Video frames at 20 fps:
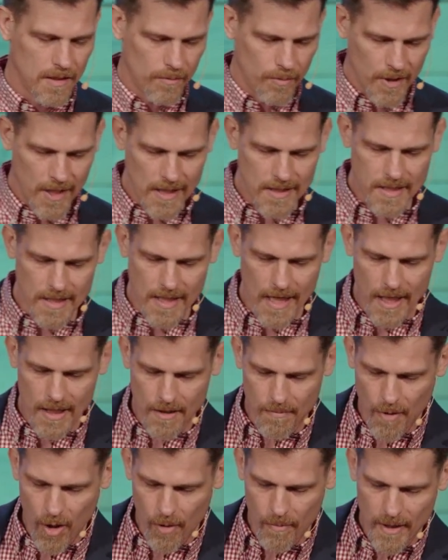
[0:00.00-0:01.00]
We'll get to that in
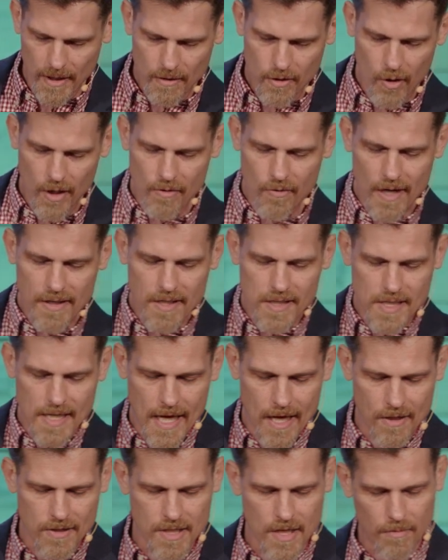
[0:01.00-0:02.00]
a moment. Go ahead and write this
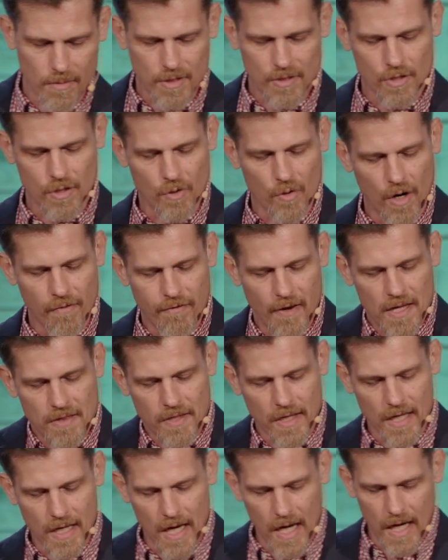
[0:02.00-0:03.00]
down as number two. Our faith
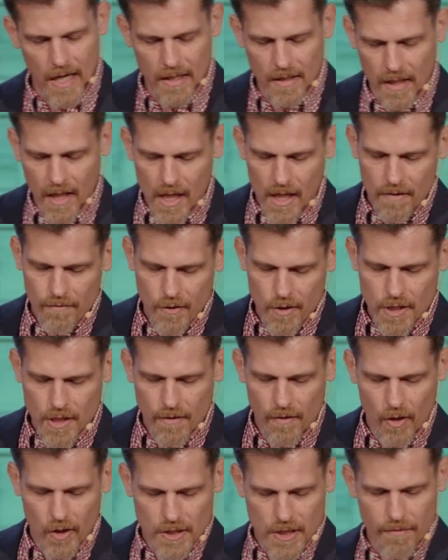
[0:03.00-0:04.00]
in God, first
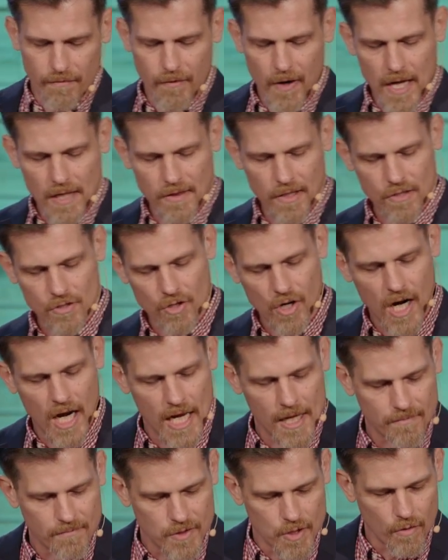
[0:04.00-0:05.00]
of all, it's a faith that
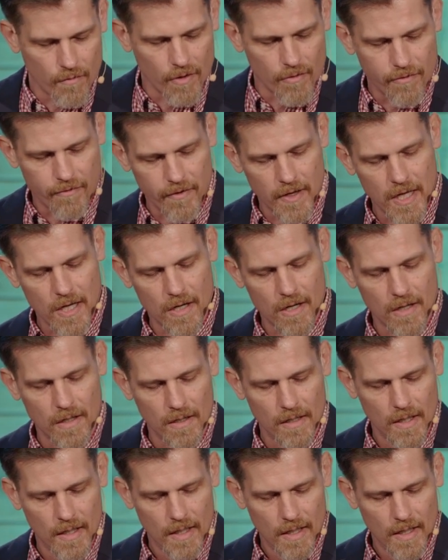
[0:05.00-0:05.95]
triumphs over fear.